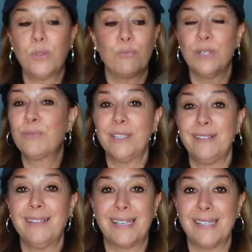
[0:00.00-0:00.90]
The Real
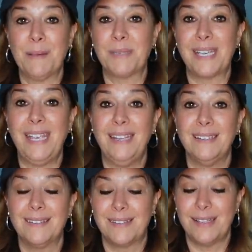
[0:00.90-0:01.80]
Real accepts
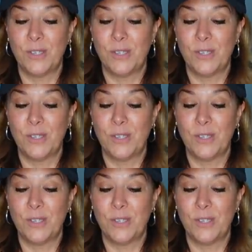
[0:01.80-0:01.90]
Keens.